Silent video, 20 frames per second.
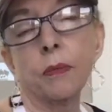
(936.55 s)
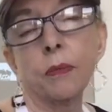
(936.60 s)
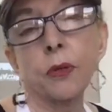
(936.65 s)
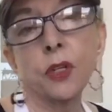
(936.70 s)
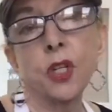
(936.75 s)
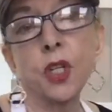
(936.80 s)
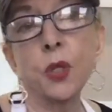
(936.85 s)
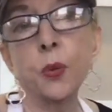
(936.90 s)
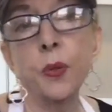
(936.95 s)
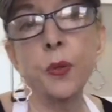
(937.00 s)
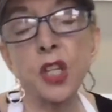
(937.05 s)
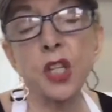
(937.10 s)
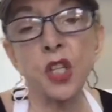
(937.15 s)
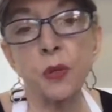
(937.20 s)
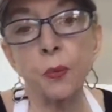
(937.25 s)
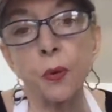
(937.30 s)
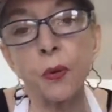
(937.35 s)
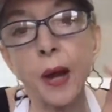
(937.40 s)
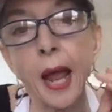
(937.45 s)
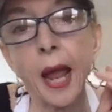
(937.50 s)
Swiss
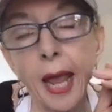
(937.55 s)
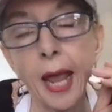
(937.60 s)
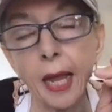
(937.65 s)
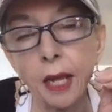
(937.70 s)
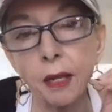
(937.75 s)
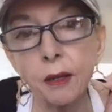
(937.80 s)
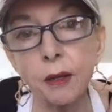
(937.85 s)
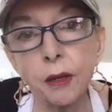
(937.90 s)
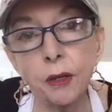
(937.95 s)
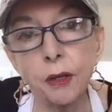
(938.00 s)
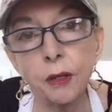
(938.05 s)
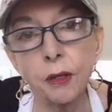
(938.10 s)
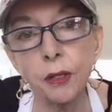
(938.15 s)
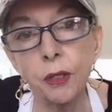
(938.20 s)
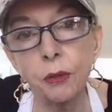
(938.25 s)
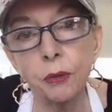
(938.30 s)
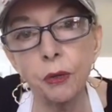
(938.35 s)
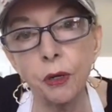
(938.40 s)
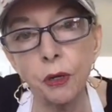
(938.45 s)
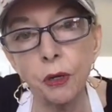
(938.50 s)
meringue,
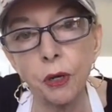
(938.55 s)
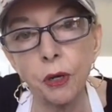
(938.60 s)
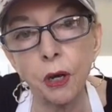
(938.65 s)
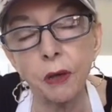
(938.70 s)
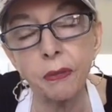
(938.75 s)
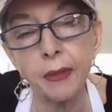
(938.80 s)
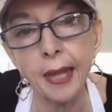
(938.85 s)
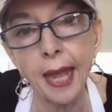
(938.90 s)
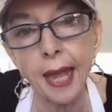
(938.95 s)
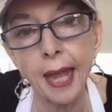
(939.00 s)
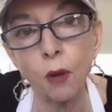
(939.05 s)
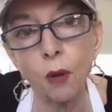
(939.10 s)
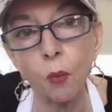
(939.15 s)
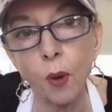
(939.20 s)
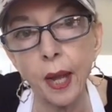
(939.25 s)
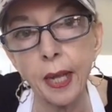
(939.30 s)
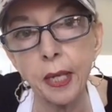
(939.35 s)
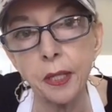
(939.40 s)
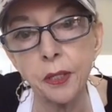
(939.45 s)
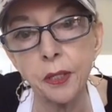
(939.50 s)
you cook the egg
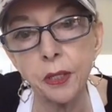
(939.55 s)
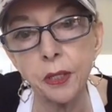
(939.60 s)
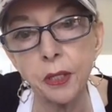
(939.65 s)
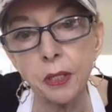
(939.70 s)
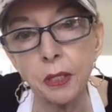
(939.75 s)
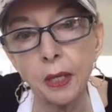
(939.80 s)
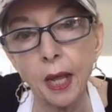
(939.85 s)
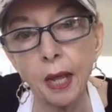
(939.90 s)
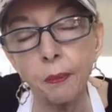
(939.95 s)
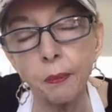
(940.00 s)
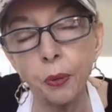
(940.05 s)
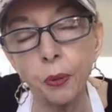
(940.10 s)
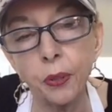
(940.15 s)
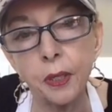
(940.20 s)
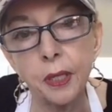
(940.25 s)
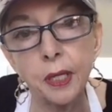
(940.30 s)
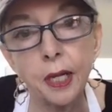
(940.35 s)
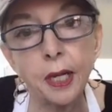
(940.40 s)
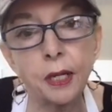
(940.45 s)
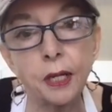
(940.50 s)
whites and put
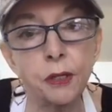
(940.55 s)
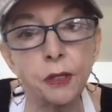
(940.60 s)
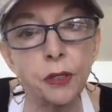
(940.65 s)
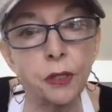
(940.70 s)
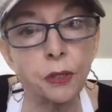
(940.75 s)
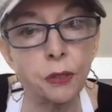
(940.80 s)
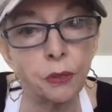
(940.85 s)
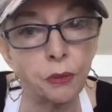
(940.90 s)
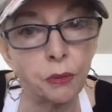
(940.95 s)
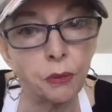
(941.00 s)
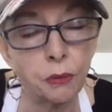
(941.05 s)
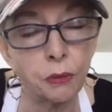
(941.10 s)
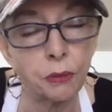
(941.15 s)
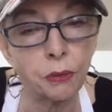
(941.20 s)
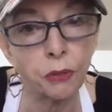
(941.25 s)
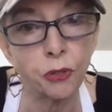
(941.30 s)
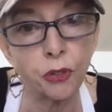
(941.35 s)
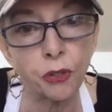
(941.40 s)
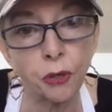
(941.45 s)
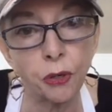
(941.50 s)
it into
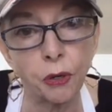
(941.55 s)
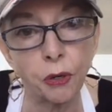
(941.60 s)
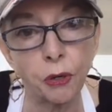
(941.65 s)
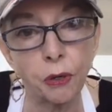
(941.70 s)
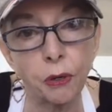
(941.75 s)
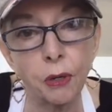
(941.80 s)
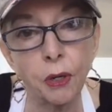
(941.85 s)
the sugar.